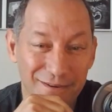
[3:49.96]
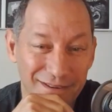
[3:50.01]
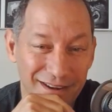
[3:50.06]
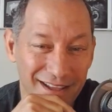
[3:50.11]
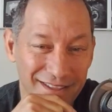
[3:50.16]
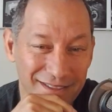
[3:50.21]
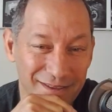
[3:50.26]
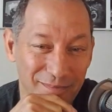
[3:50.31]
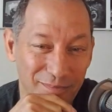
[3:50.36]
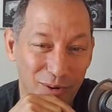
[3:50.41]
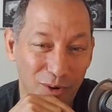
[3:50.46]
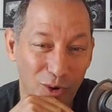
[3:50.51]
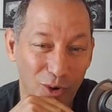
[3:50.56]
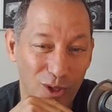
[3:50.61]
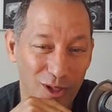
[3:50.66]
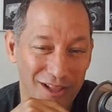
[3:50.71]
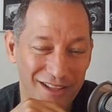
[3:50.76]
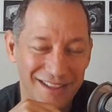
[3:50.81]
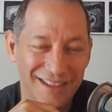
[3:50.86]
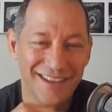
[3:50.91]
yeah, like it
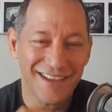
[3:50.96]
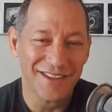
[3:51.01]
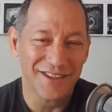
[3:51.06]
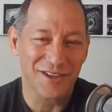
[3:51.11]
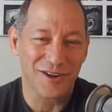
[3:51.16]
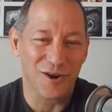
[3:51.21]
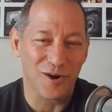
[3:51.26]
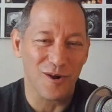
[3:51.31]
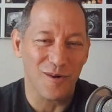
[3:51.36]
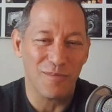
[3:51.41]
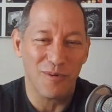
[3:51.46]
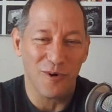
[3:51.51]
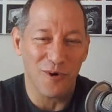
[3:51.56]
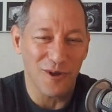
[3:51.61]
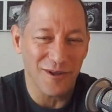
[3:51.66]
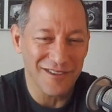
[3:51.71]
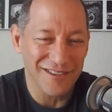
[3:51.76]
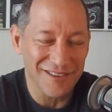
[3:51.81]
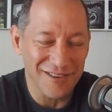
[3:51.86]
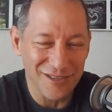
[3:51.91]
wasn't a lot of girl
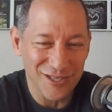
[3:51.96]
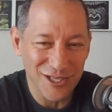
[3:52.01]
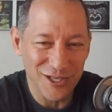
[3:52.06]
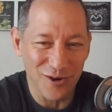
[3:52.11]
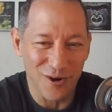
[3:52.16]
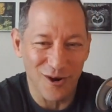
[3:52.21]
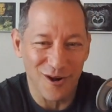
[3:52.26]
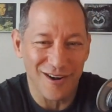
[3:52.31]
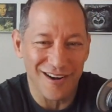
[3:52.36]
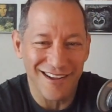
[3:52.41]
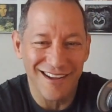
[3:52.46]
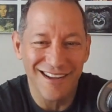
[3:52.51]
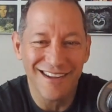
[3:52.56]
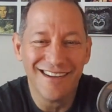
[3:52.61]
pool. wasn't short.